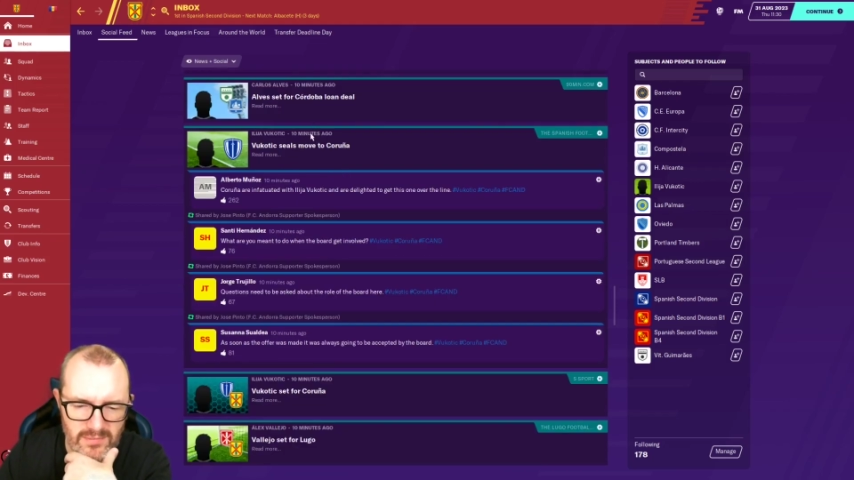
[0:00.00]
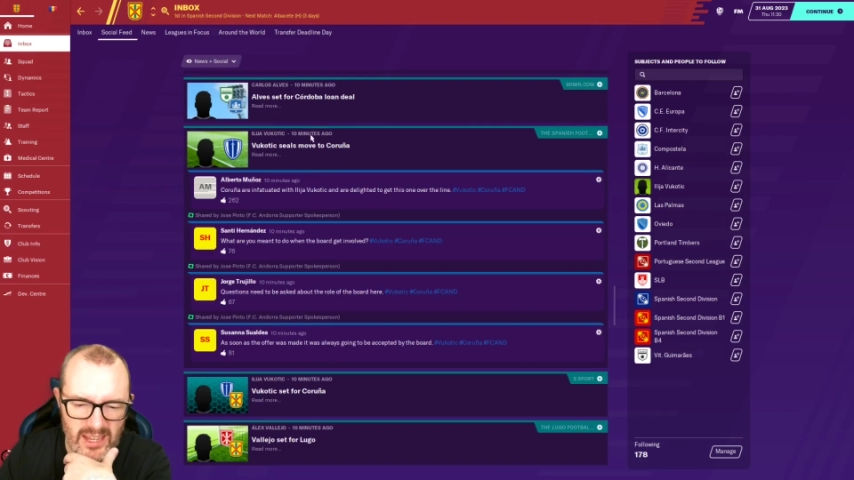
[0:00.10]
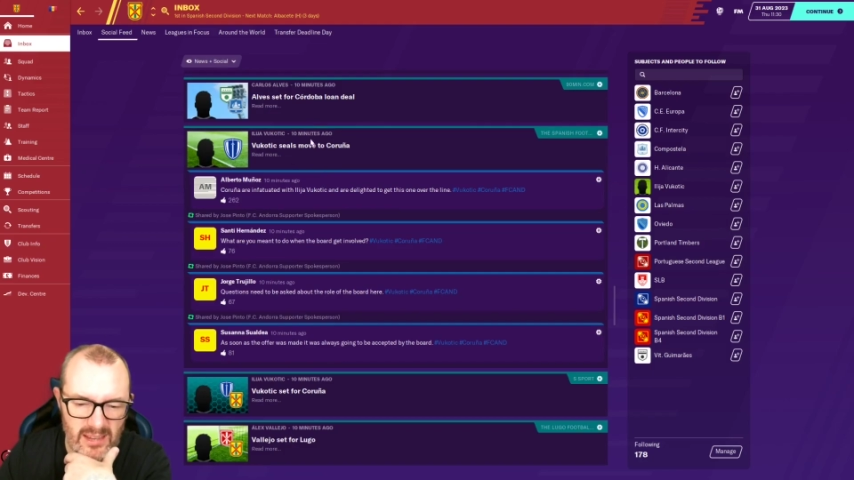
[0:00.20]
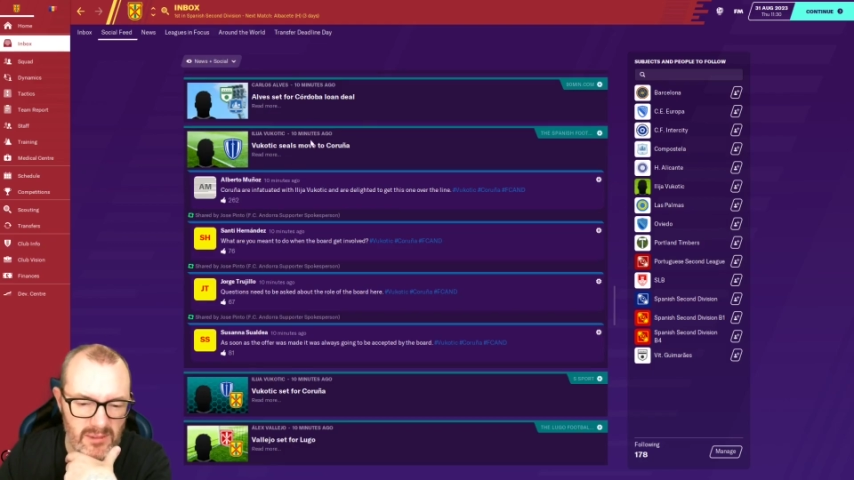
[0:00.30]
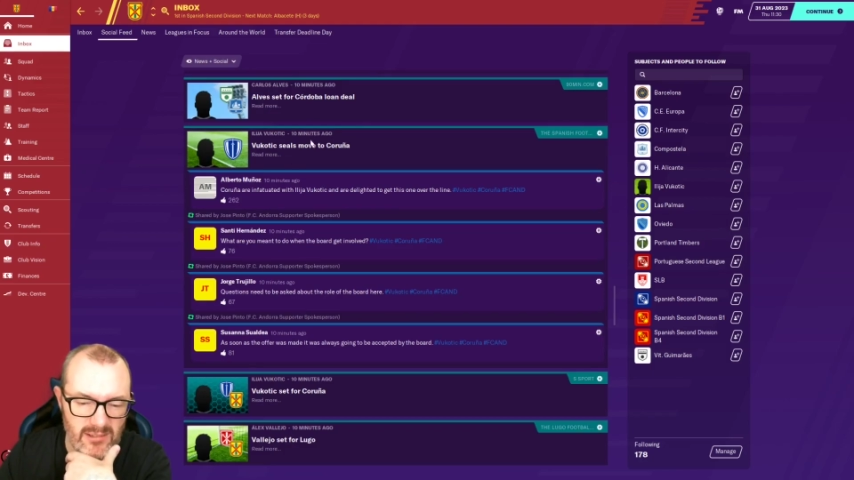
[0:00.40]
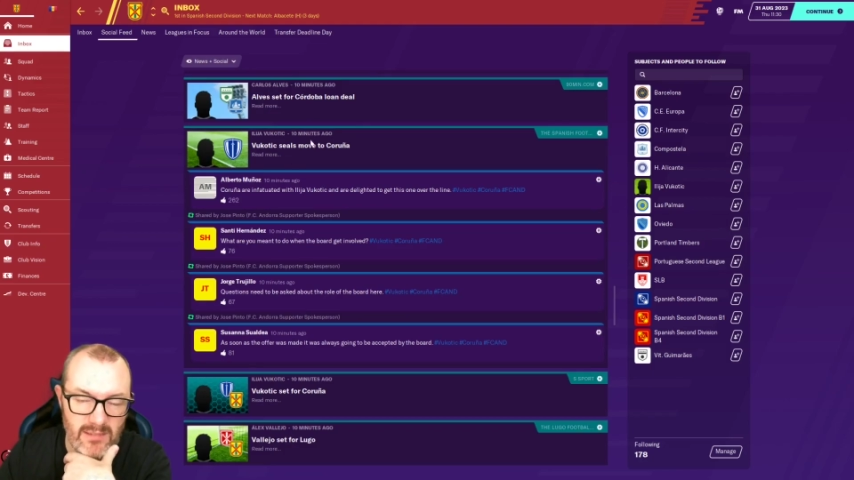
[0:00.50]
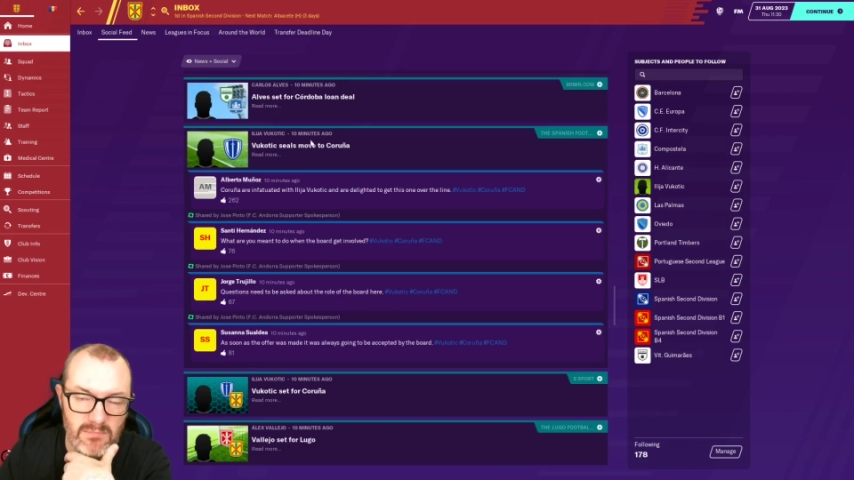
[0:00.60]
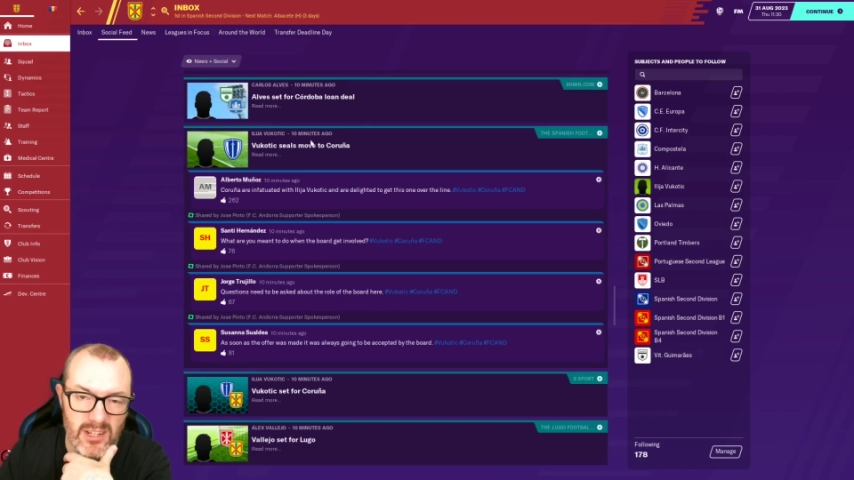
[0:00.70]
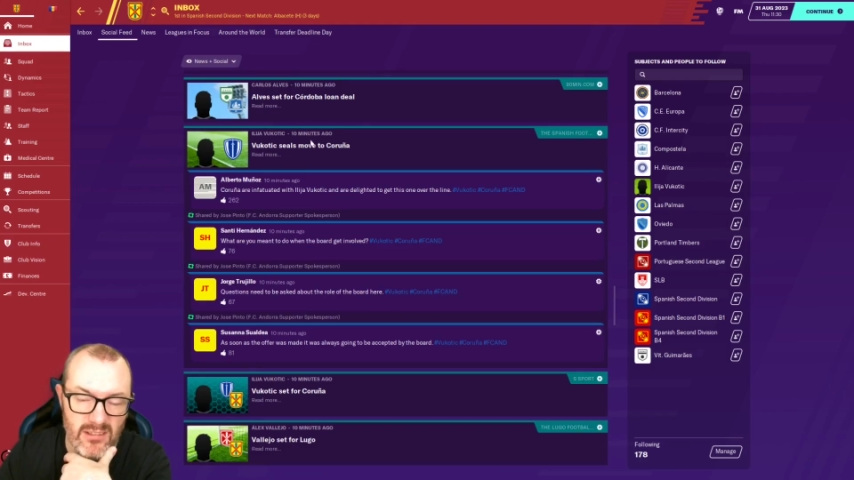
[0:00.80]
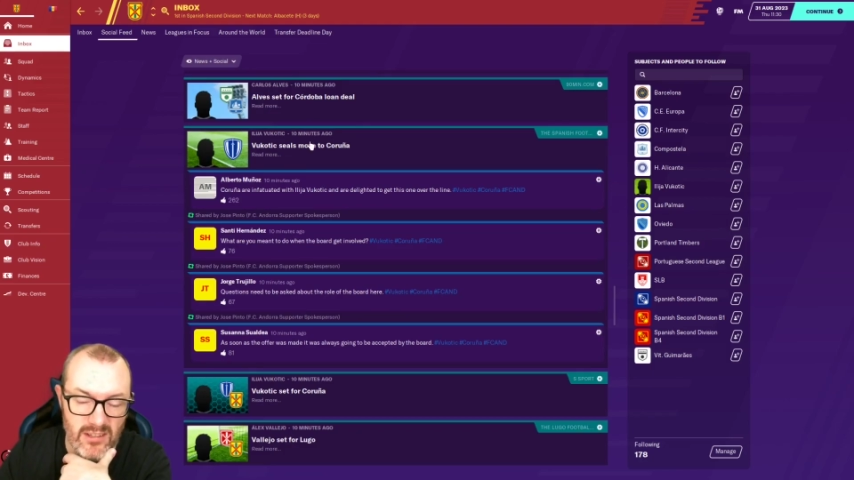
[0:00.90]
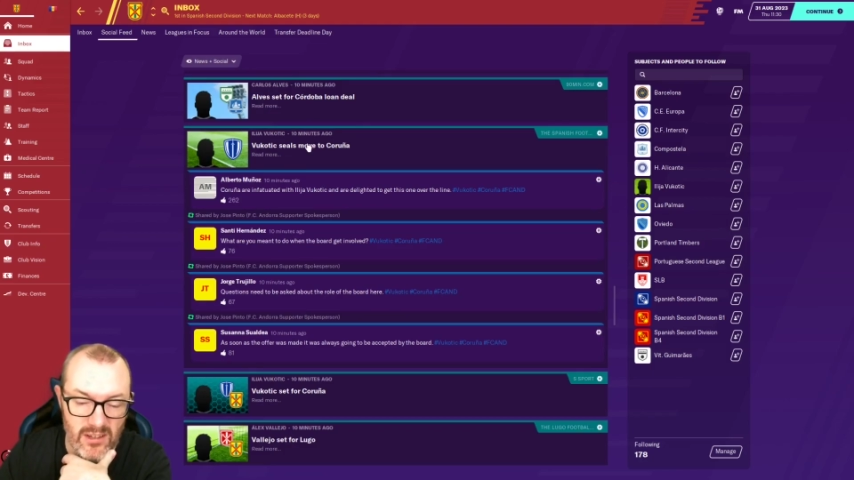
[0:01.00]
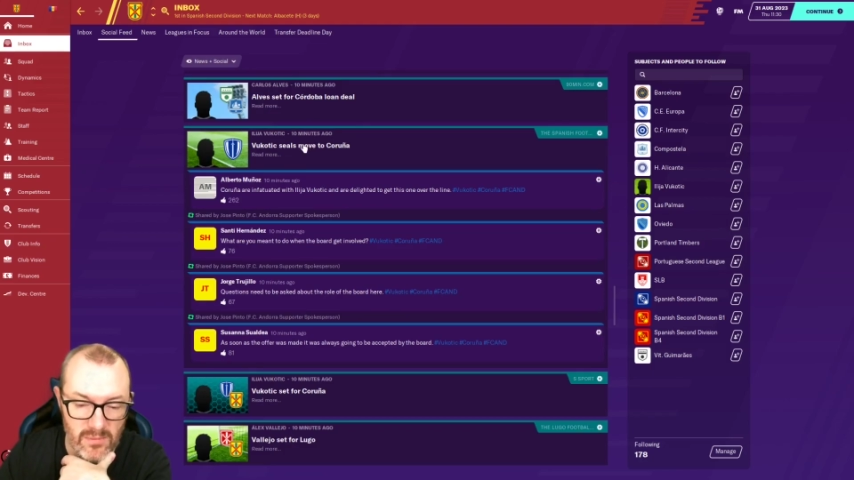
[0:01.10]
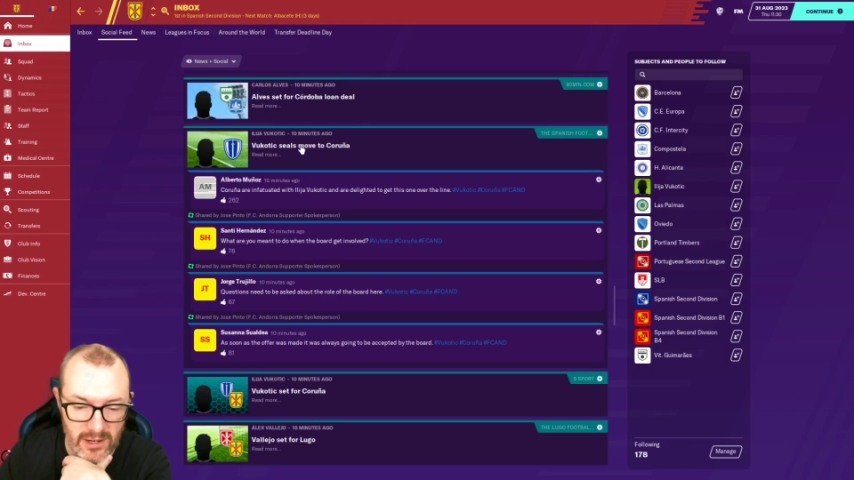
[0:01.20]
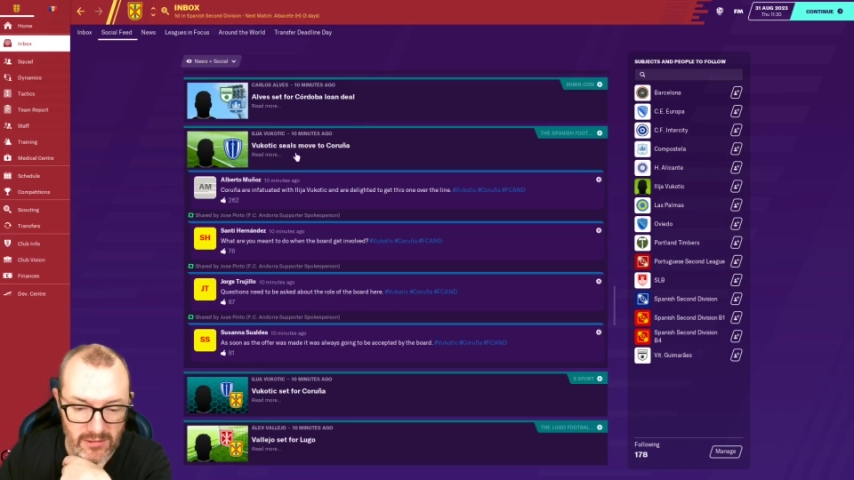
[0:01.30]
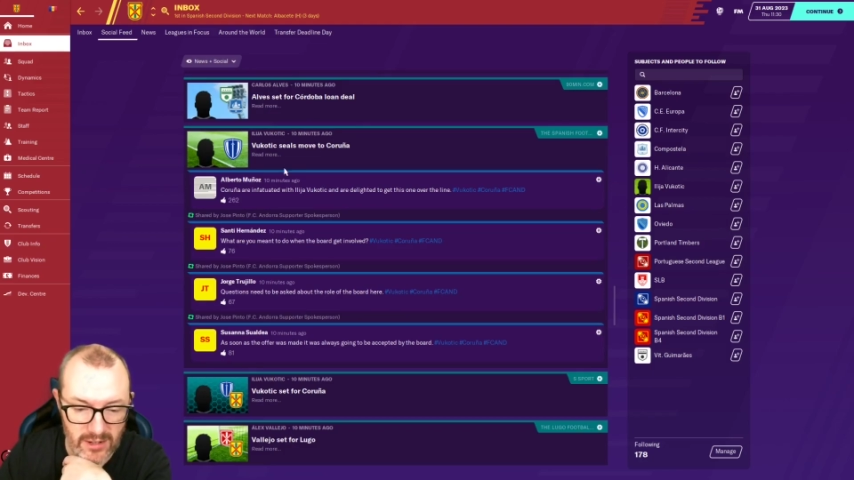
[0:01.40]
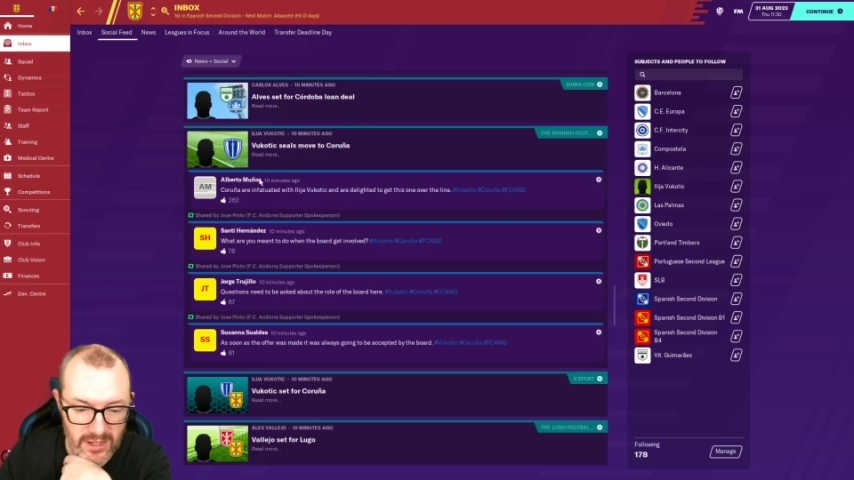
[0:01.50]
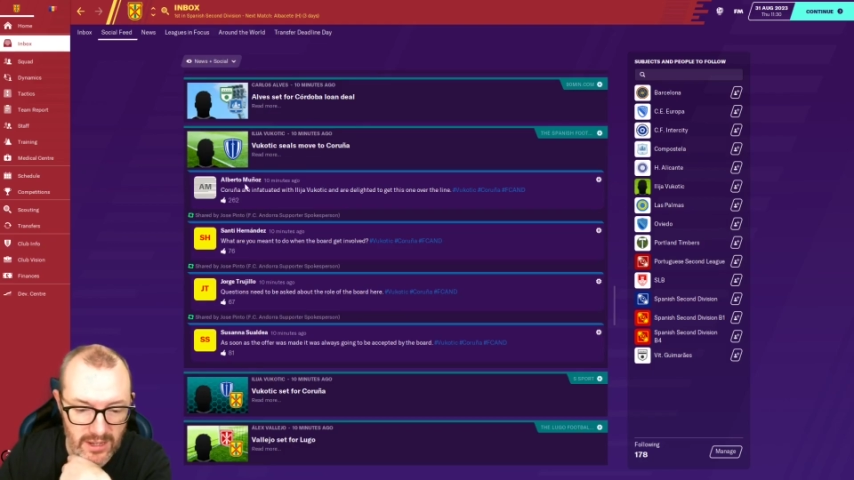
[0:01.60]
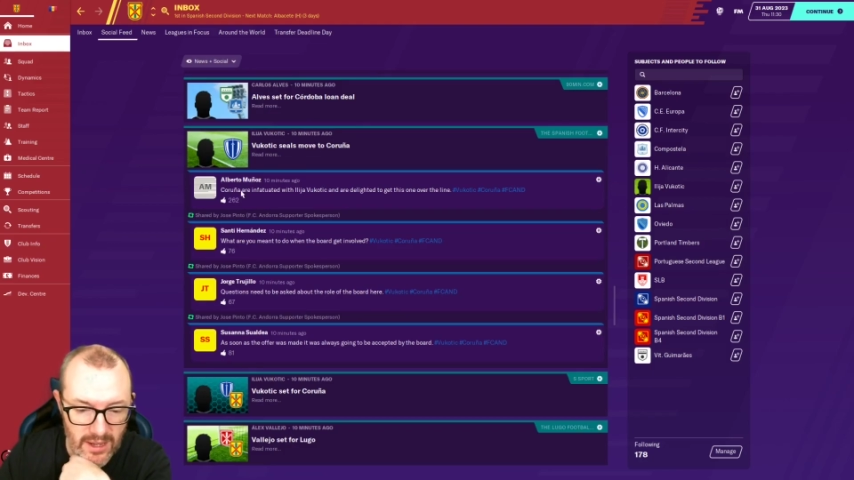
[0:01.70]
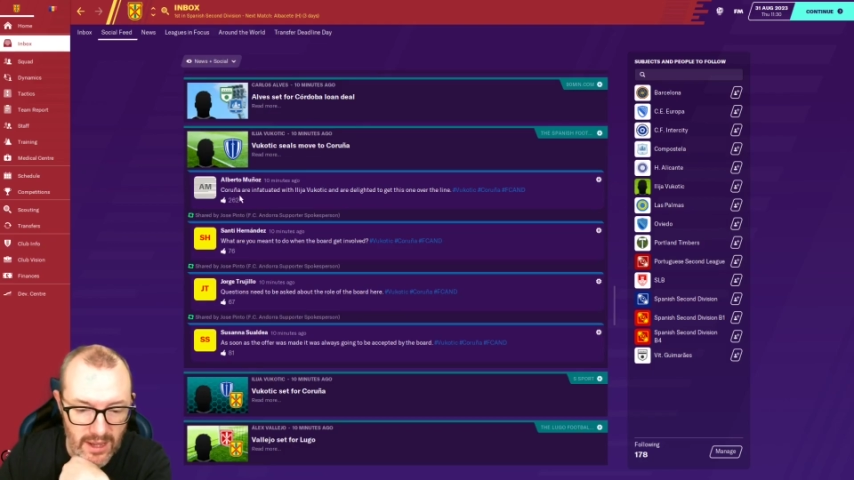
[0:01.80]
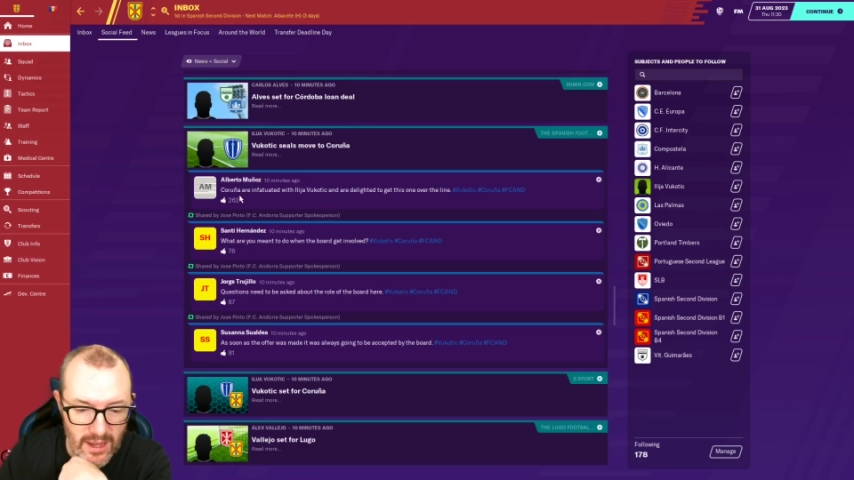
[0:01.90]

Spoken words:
It came out 10 minutes ago, apparently.